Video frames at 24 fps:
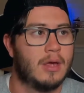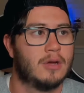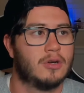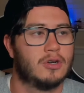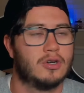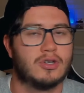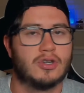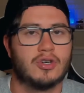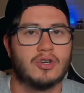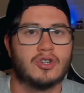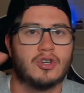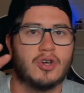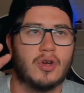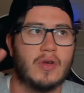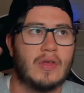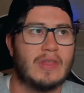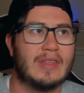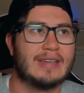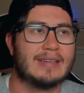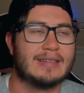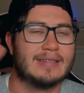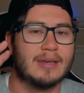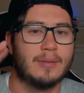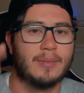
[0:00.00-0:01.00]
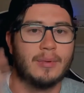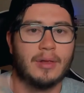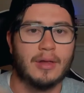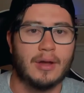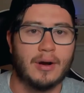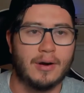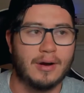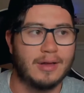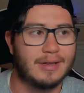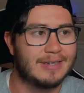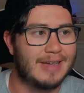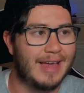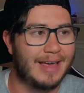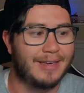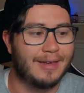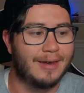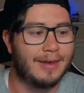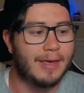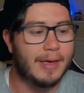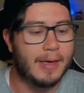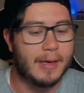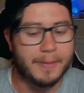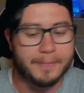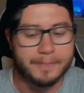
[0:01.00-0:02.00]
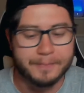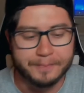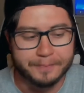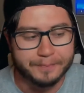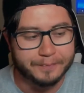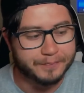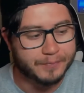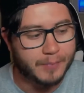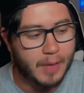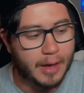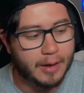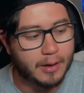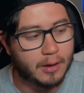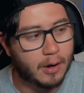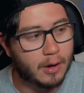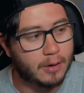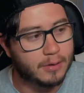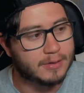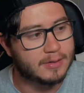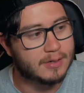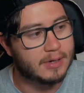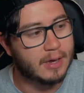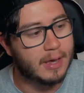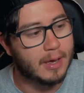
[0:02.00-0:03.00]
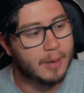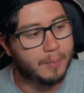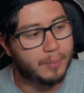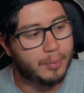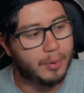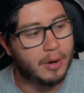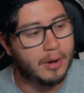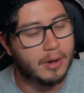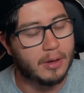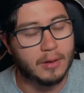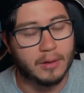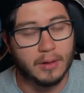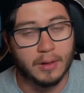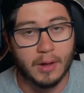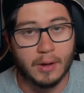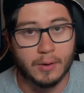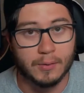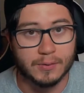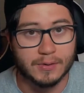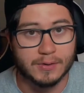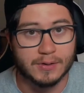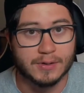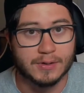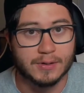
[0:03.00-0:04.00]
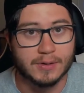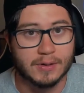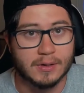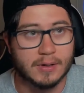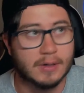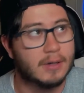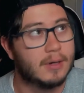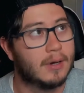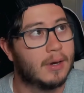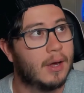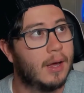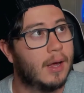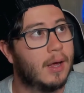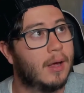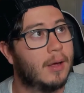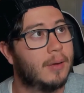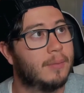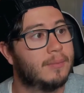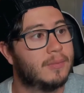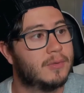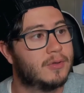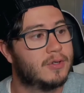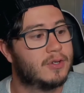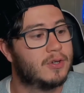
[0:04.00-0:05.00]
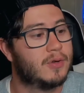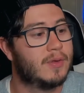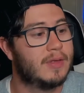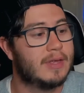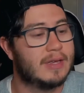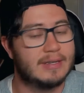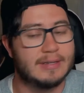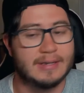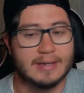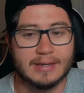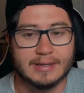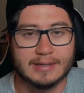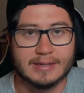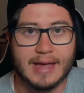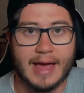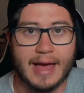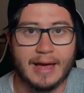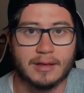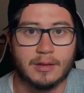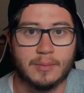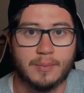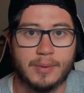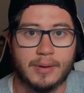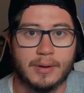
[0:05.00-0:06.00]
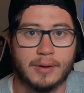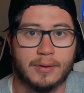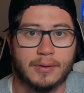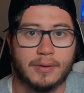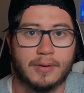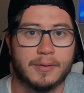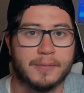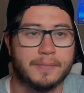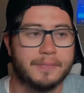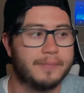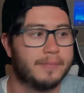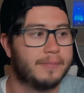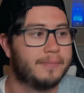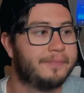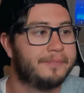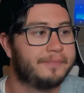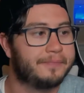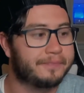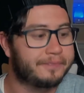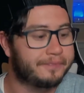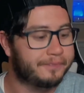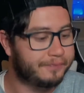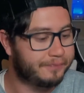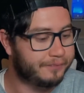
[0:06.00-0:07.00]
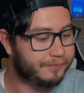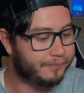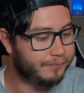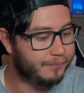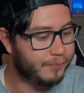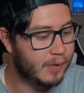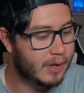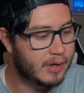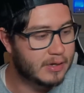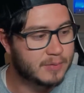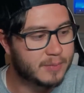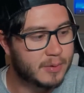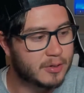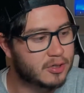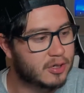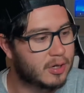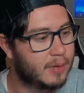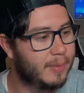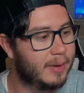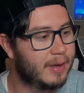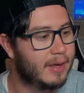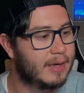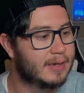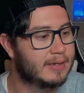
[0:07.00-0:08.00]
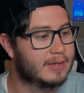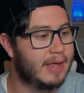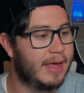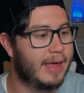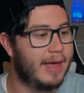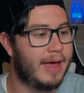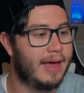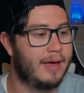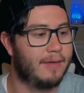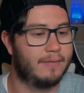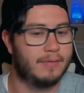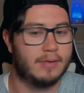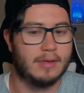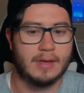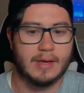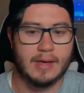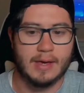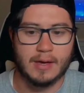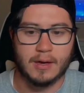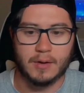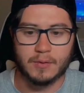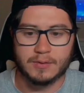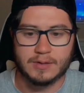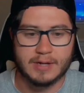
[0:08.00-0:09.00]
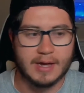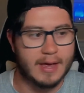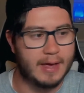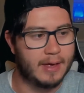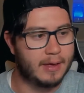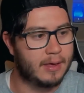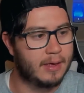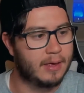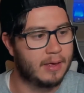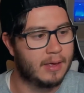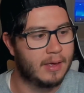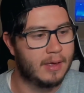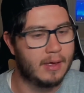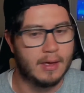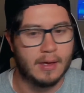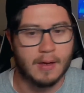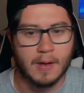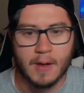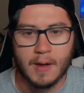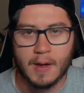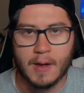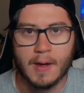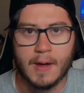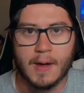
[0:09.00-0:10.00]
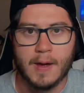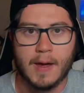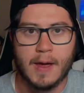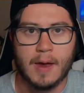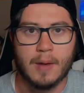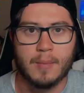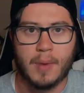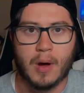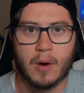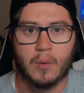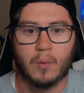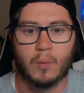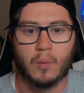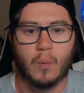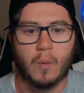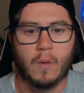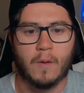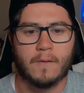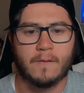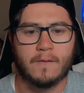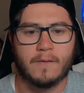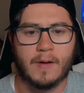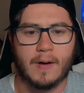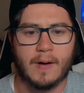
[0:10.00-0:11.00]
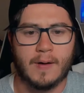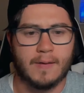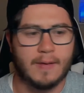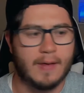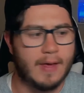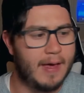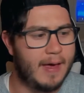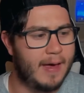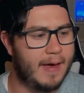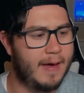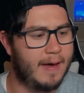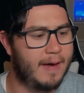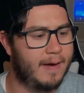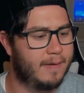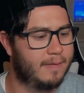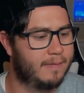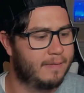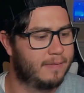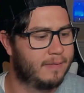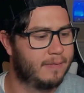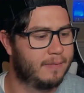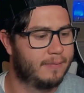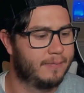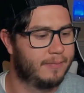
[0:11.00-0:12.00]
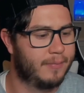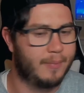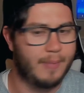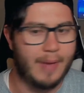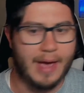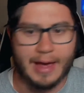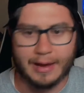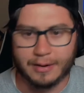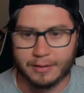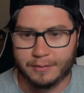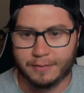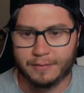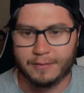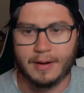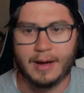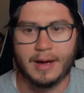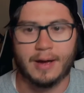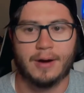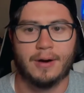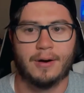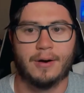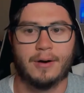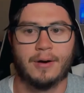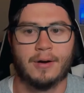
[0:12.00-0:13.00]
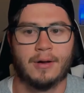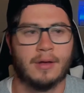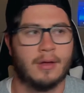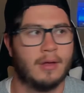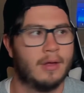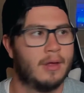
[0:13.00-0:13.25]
just to show you the similarities. I could honestly get pretty close to this exact build, especially because they have the EOTech in Modern Warfare. They have magnifier.